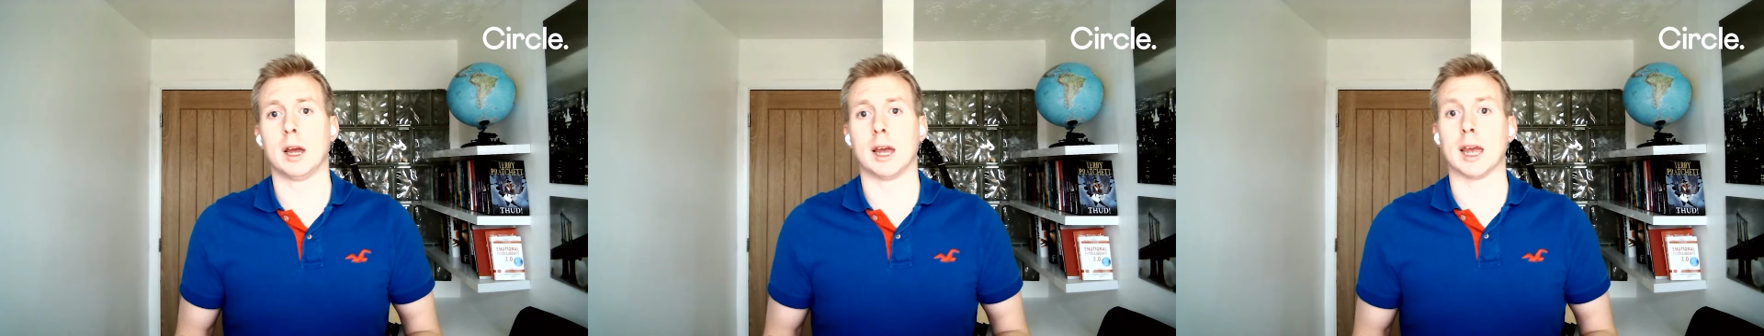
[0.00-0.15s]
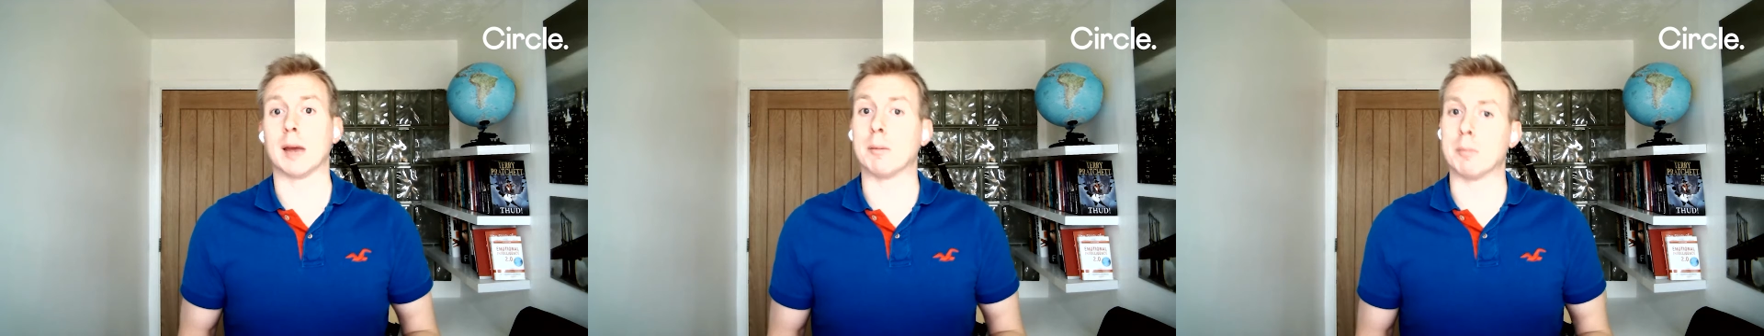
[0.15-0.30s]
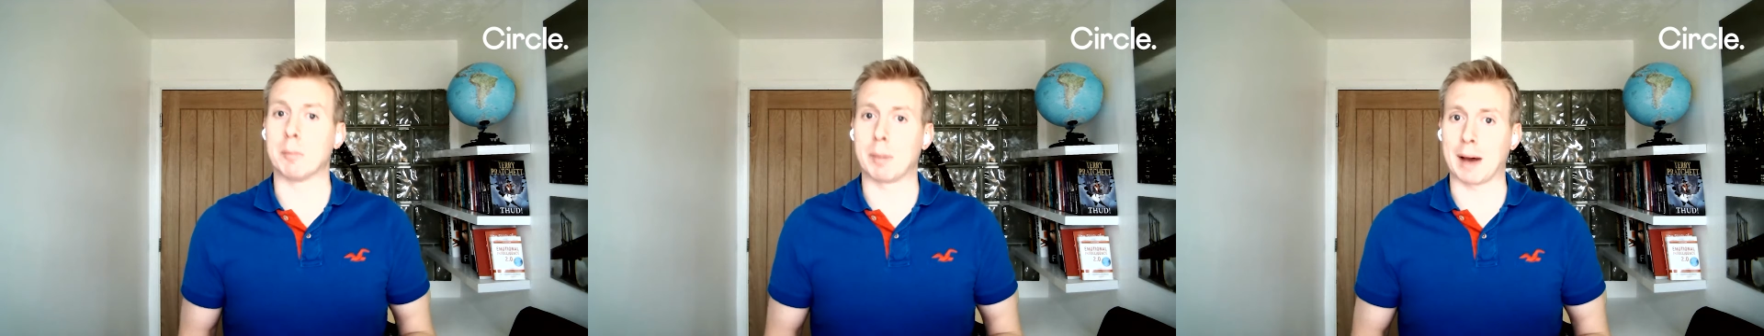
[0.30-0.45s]

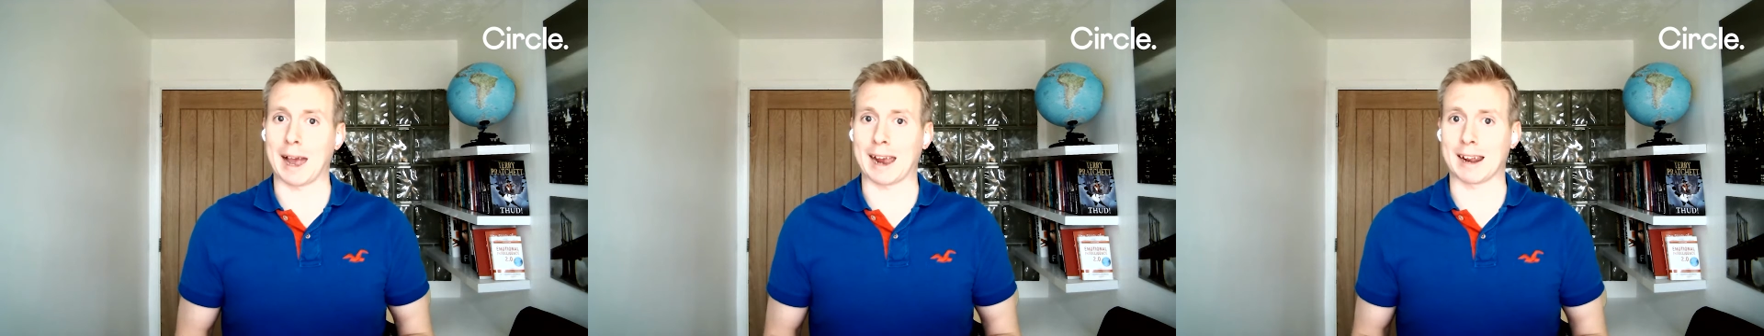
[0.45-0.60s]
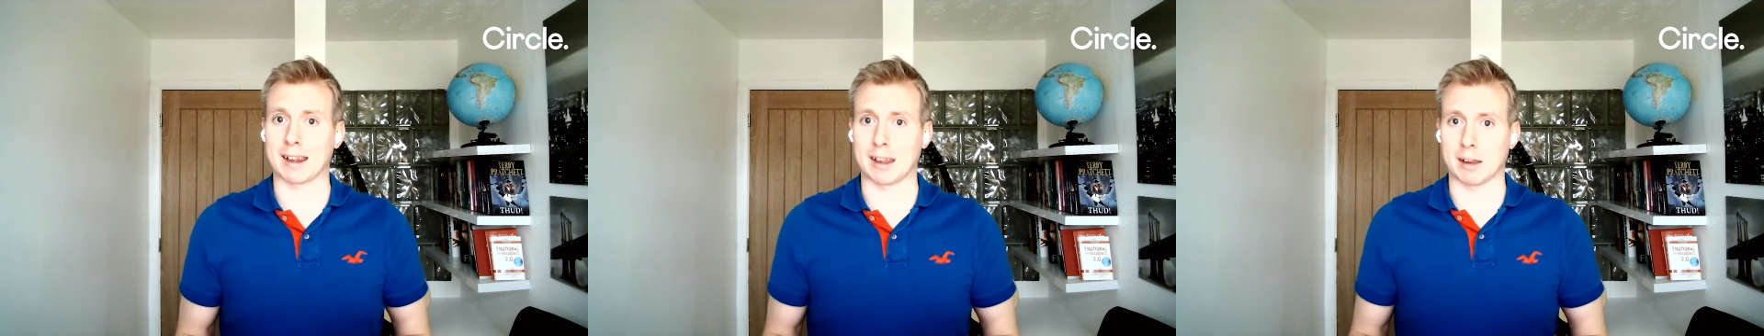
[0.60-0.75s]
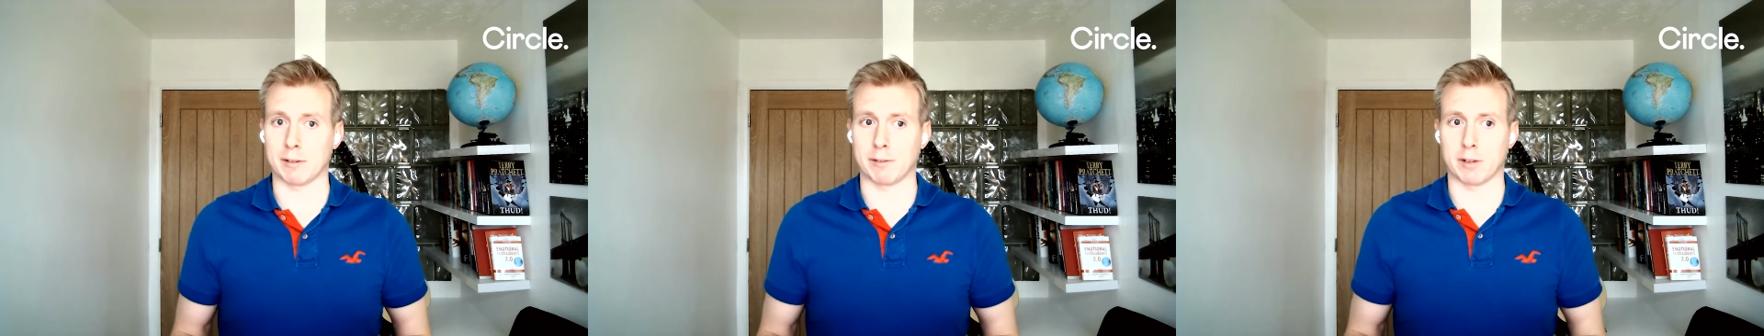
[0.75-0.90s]

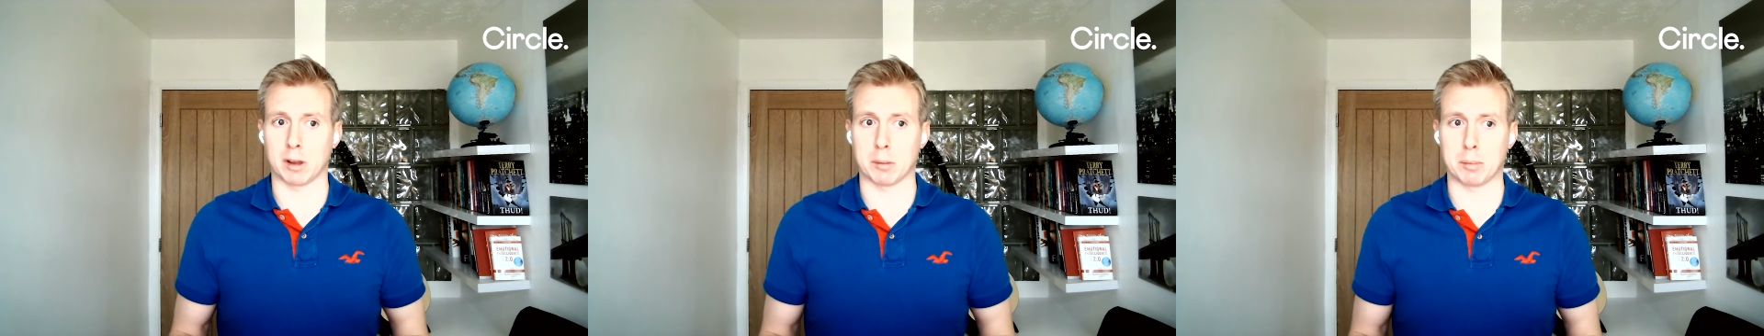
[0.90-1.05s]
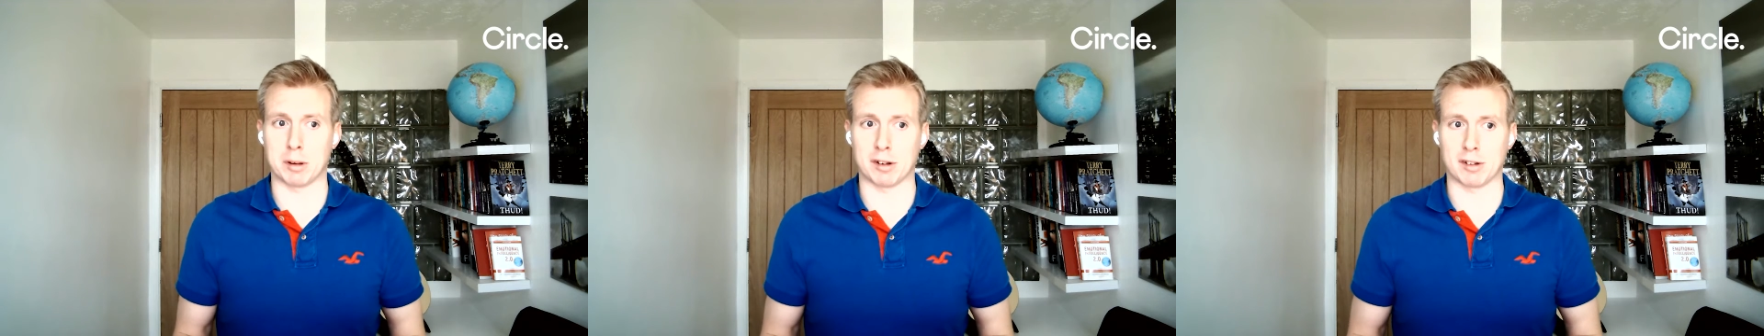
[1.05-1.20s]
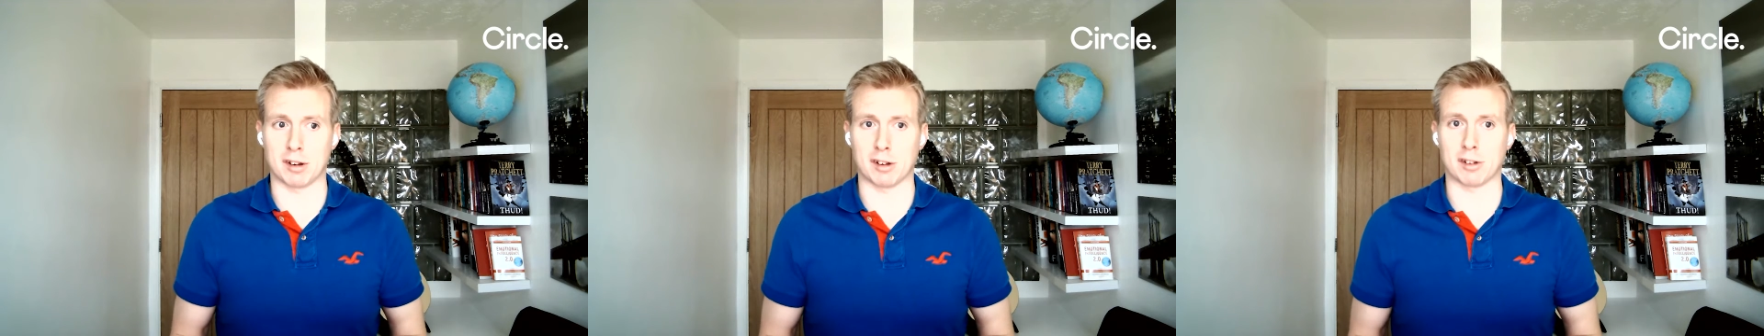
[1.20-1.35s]
impacting for the
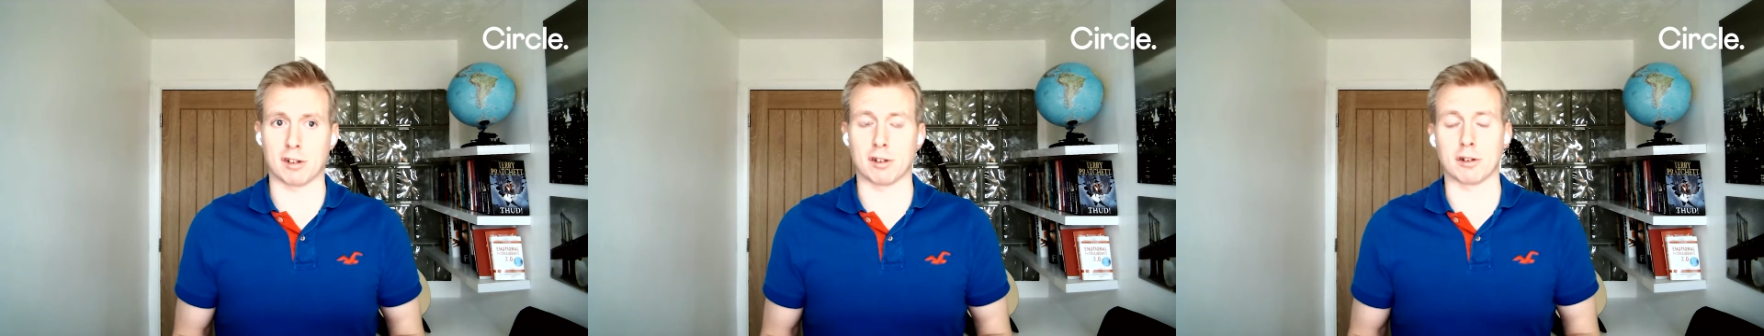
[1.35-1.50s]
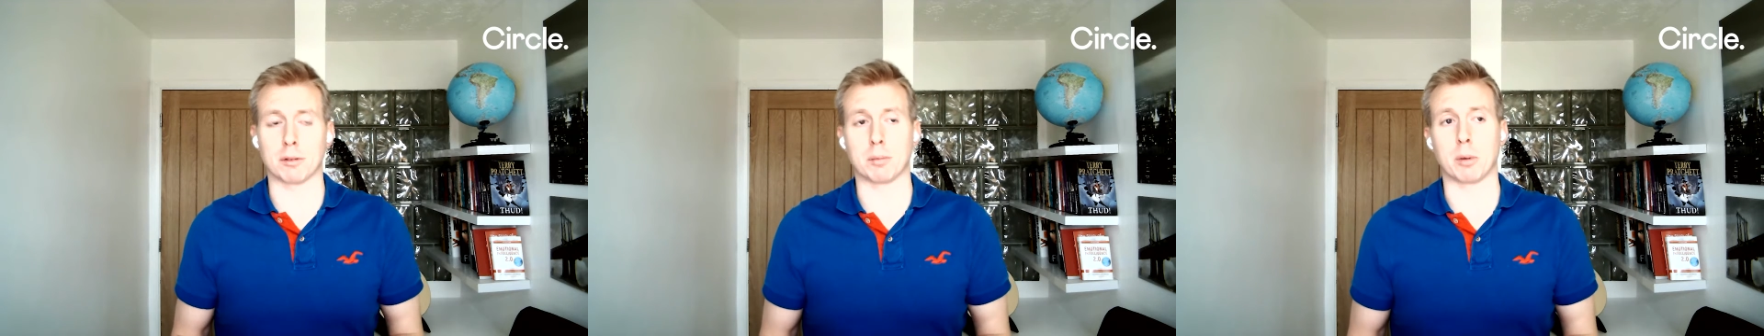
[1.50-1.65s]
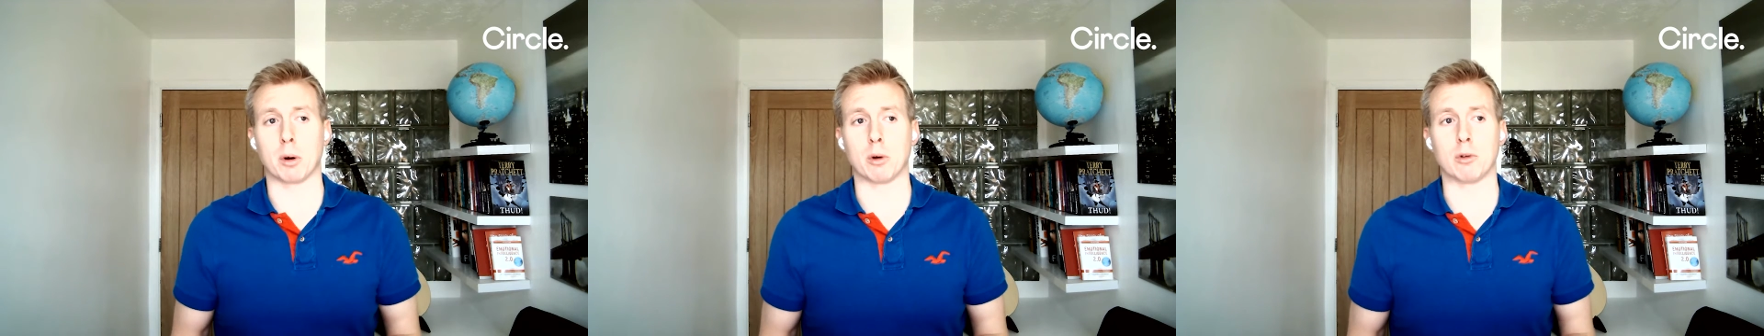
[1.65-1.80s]
business as
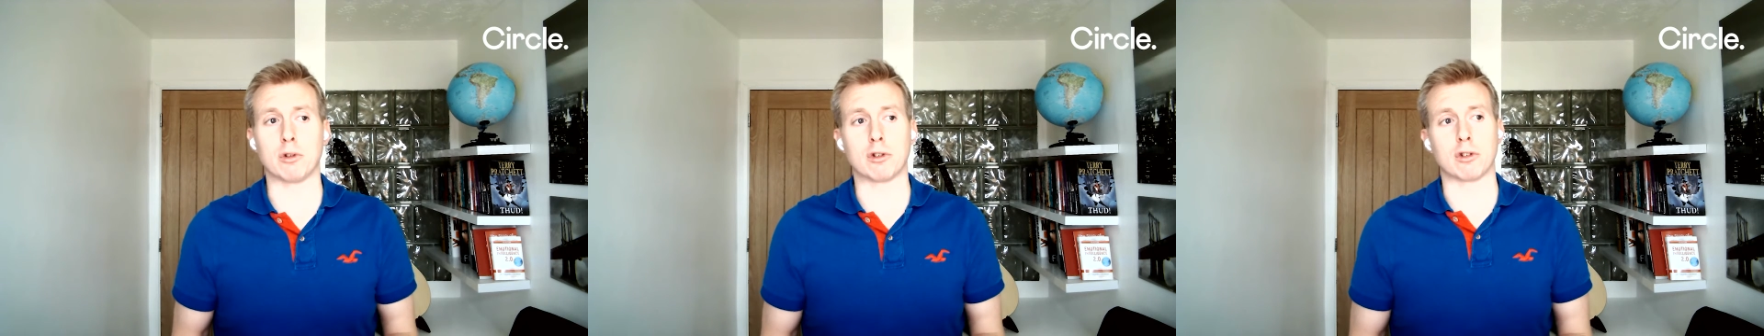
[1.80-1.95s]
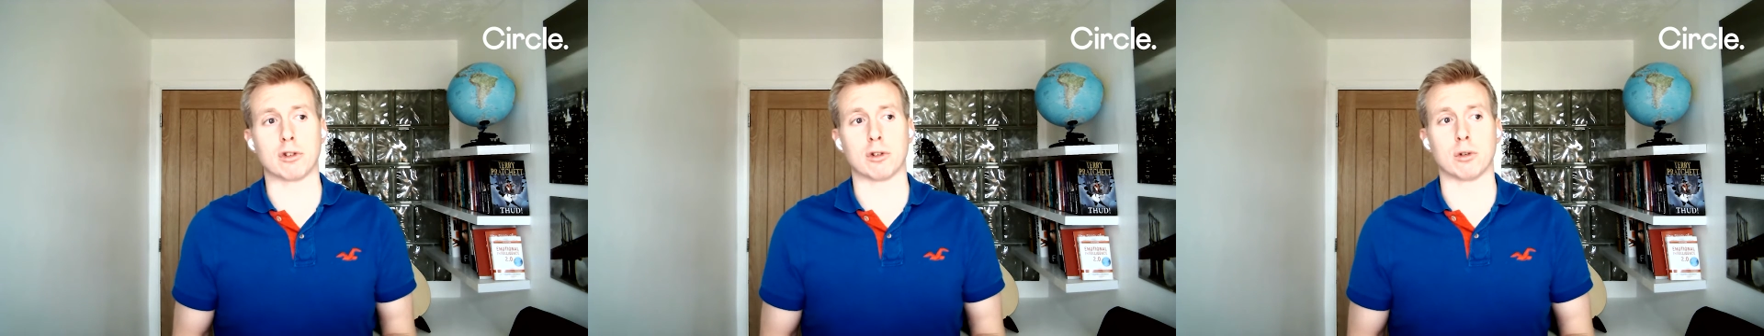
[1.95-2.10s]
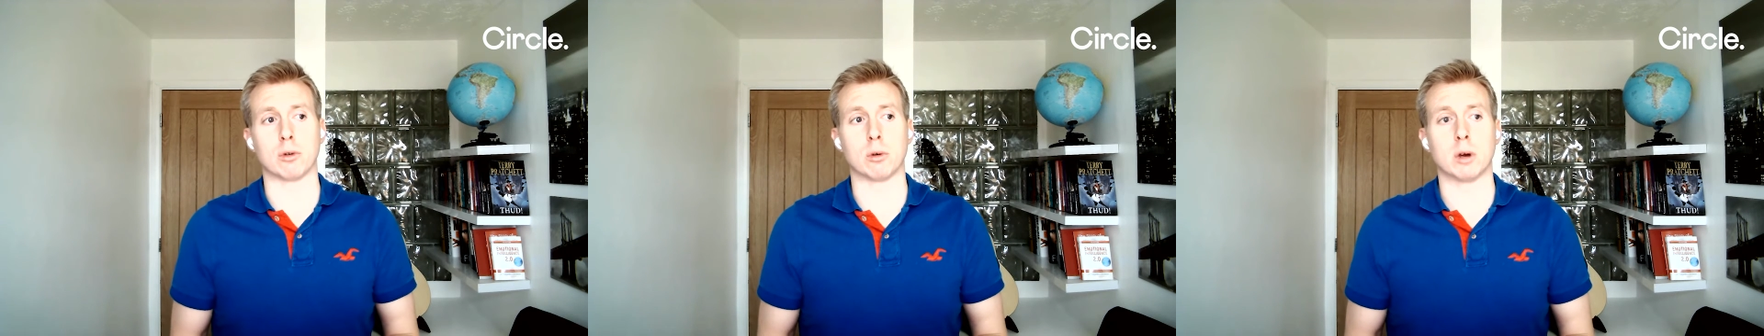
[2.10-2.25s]
opposed
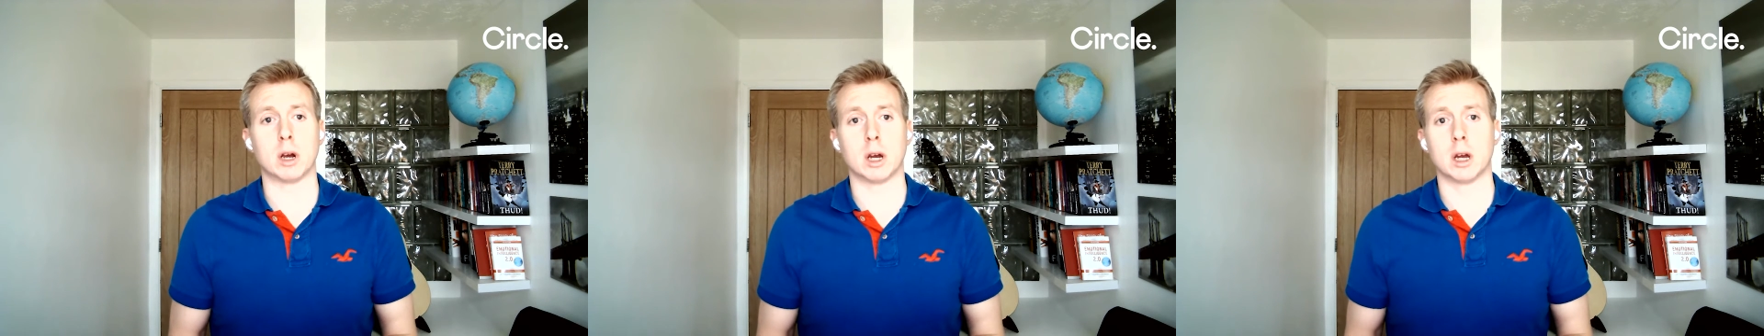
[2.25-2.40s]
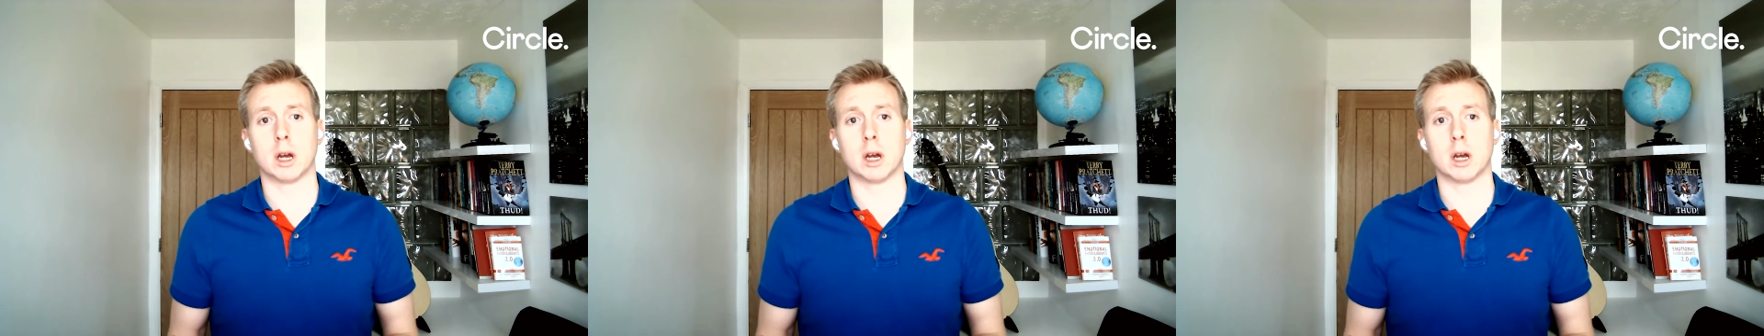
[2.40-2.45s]
to